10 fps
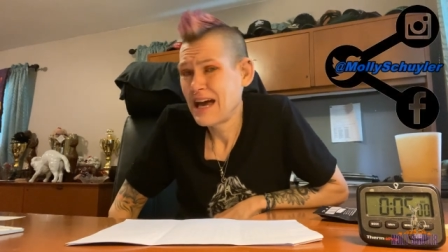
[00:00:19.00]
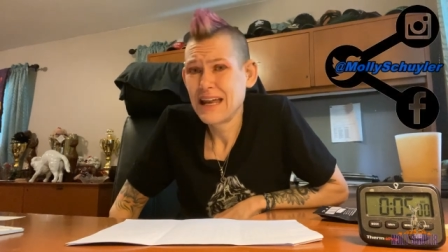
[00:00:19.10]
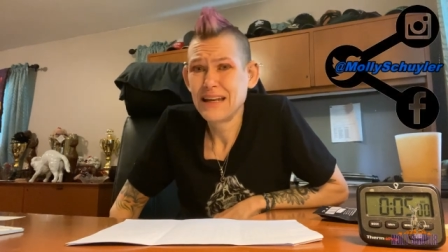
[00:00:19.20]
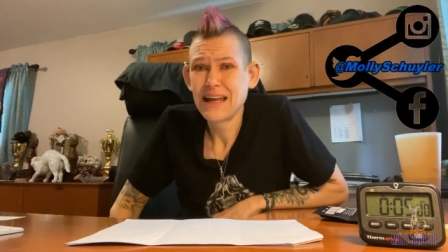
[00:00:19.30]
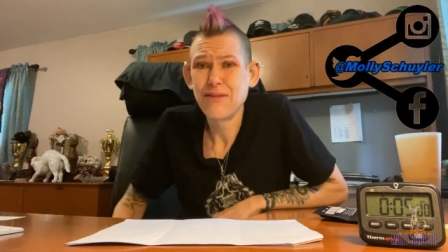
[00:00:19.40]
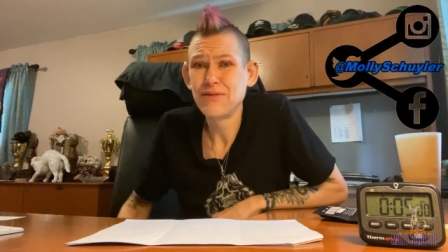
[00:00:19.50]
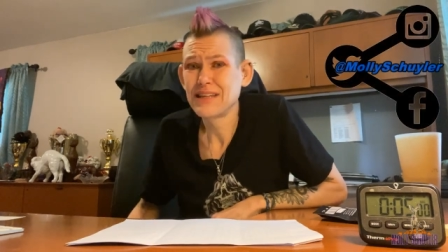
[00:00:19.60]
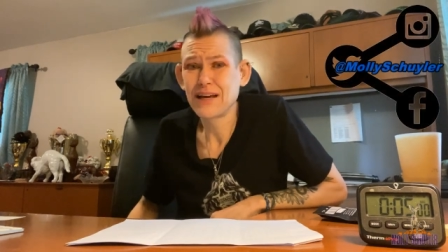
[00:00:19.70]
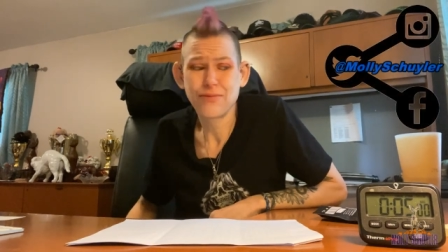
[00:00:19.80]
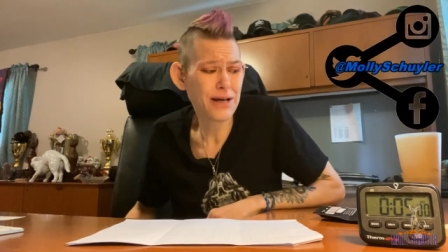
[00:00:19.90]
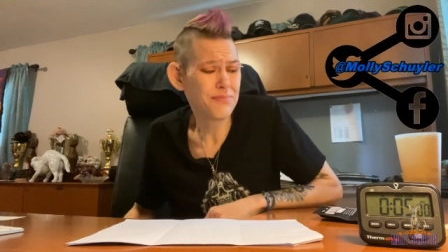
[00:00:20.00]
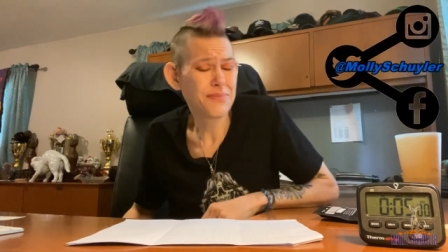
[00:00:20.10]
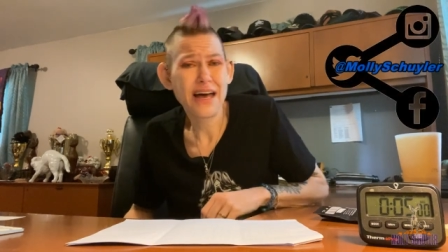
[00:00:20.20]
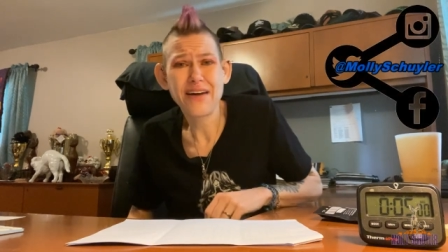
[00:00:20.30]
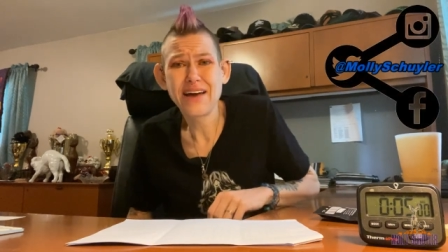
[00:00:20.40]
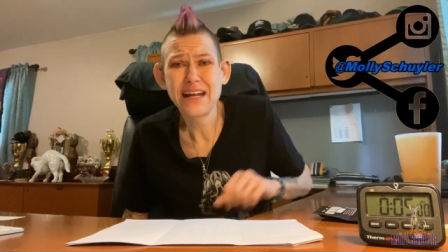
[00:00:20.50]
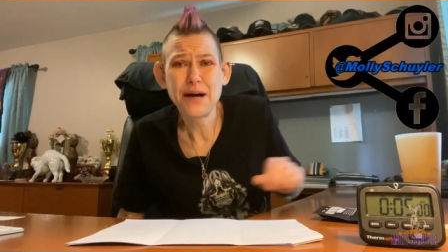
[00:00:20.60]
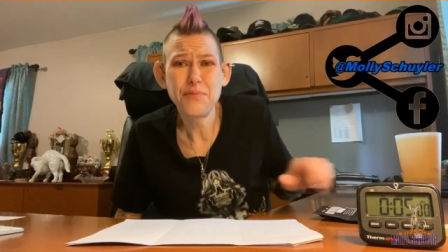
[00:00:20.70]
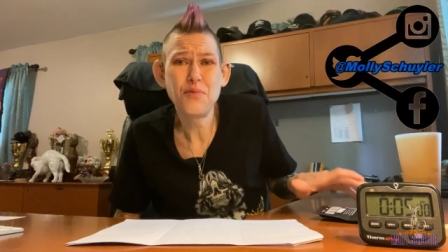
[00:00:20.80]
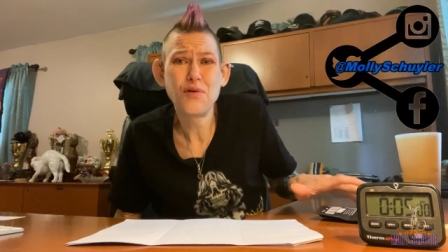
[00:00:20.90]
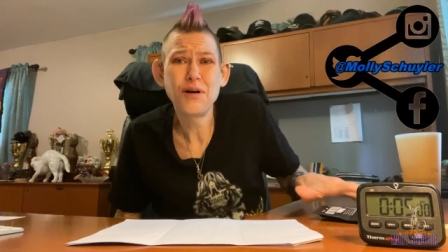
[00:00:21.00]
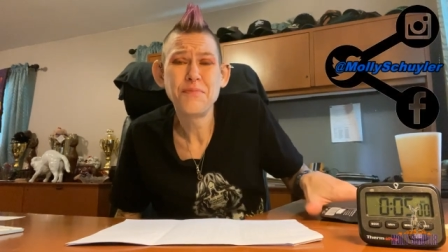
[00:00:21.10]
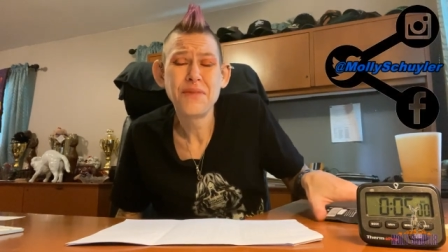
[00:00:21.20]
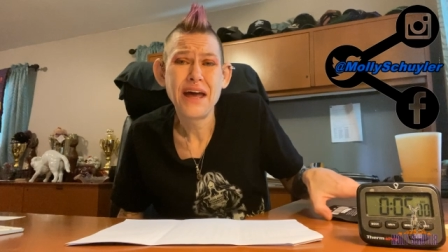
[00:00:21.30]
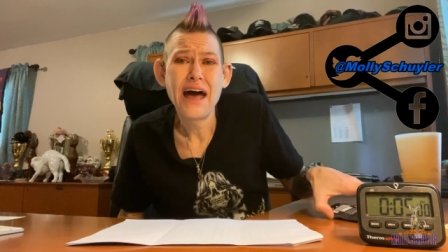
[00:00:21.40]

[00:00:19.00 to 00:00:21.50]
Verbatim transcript: and I was like, well, I got a couple more.